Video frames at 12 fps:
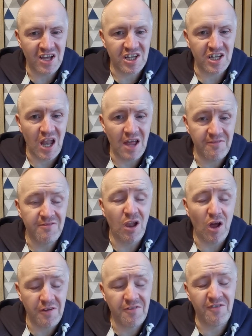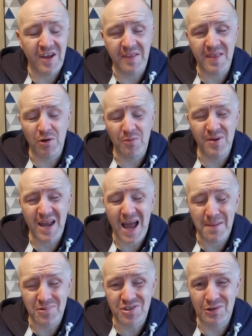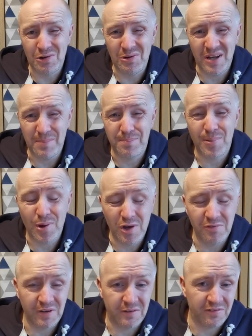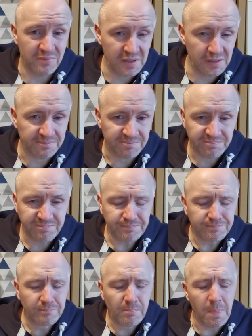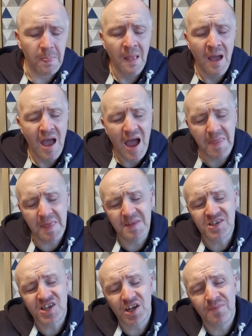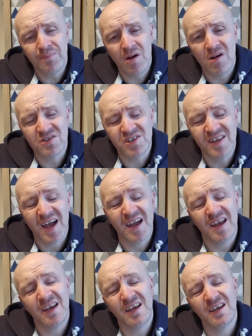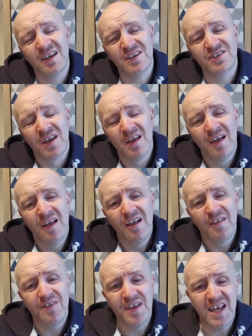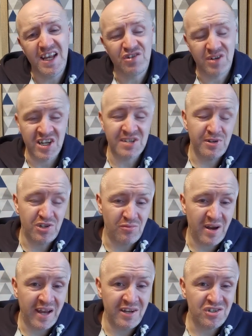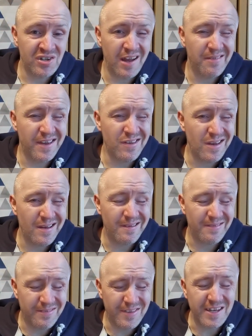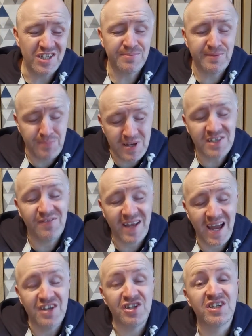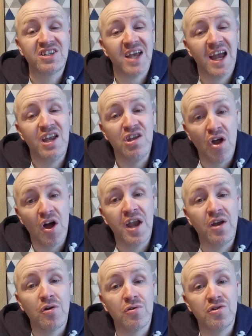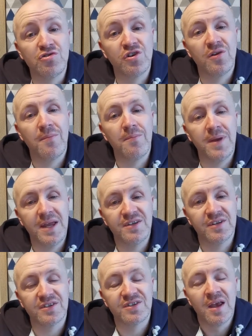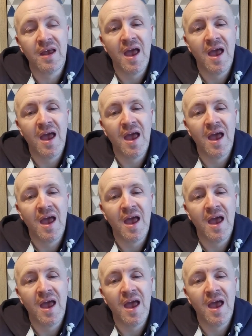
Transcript: as a live feed, that would be absolutely perfect for me. And then the second part to that is the transmitter range. Now, the specifications say 900 meters.